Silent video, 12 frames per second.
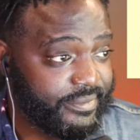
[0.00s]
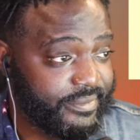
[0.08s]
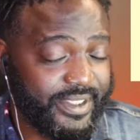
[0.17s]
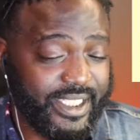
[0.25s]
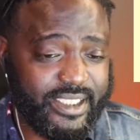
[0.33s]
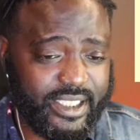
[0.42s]

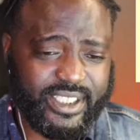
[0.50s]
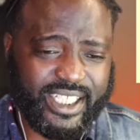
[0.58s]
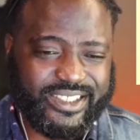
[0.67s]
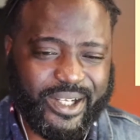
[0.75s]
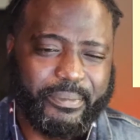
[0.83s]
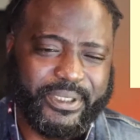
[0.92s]

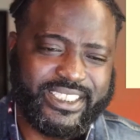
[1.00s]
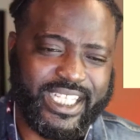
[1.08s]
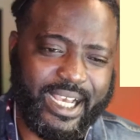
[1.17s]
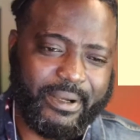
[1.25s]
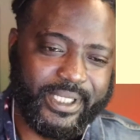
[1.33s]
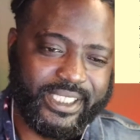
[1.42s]
And don't be
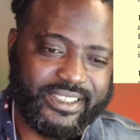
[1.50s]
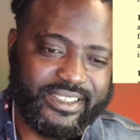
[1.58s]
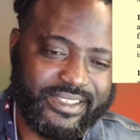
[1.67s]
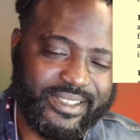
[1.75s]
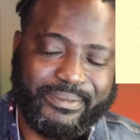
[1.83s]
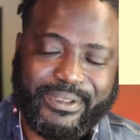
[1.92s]
side
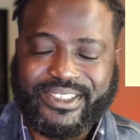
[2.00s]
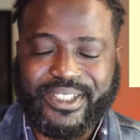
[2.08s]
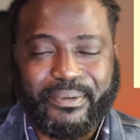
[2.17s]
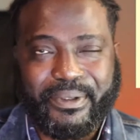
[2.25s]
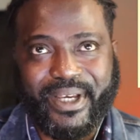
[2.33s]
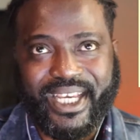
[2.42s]
busting. Don't
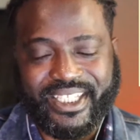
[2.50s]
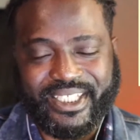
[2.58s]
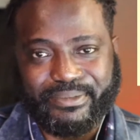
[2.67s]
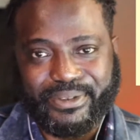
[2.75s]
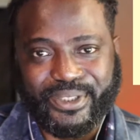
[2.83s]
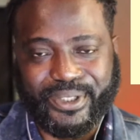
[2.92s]
be making
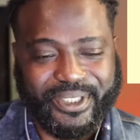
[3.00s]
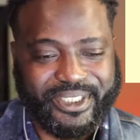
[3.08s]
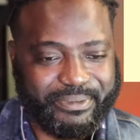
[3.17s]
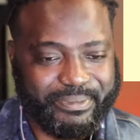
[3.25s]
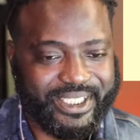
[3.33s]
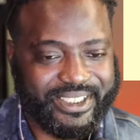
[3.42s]
up
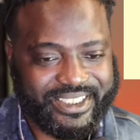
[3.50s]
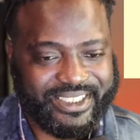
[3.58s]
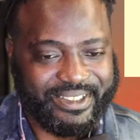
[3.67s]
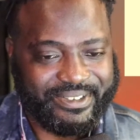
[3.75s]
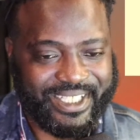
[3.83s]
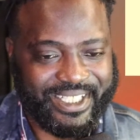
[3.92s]
stories about
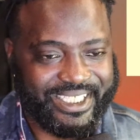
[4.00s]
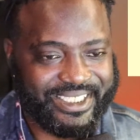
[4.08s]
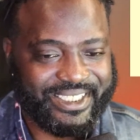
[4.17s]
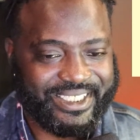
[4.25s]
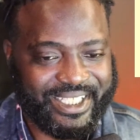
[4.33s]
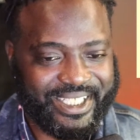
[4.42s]
stuff like
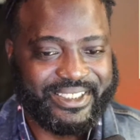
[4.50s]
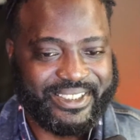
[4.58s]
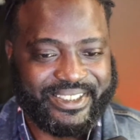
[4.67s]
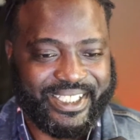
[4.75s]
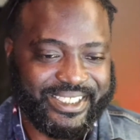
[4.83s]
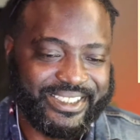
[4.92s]

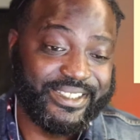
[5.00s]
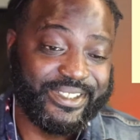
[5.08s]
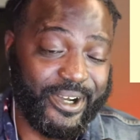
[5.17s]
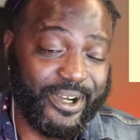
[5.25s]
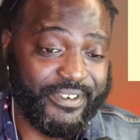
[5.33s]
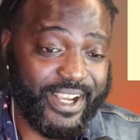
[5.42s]
this is
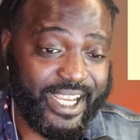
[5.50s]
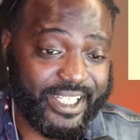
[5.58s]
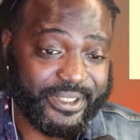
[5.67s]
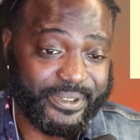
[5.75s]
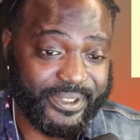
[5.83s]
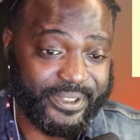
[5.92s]
all
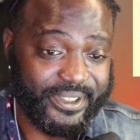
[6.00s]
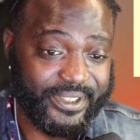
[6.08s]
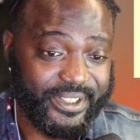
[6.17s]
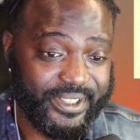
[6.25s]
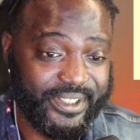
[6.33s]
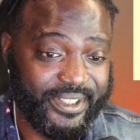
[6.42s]
factual.
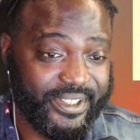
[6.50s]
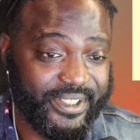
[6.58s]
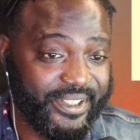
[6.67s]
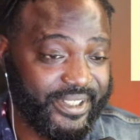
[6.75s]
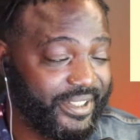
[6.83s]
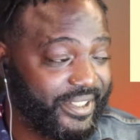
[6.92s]

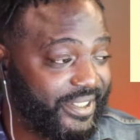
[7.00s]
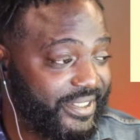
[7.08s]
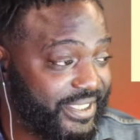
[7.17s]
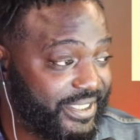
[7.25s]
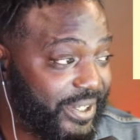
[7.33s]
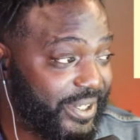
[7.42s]

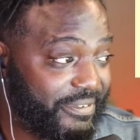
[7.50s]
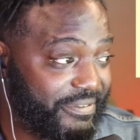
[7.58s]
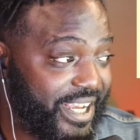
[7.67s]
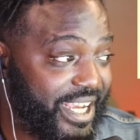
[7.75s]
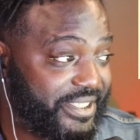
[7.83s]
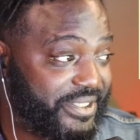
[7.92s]
This is all
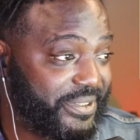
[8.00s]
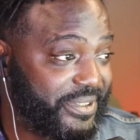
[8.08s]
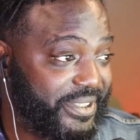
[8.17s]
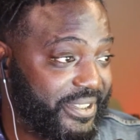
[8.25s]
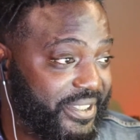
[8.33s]
factual.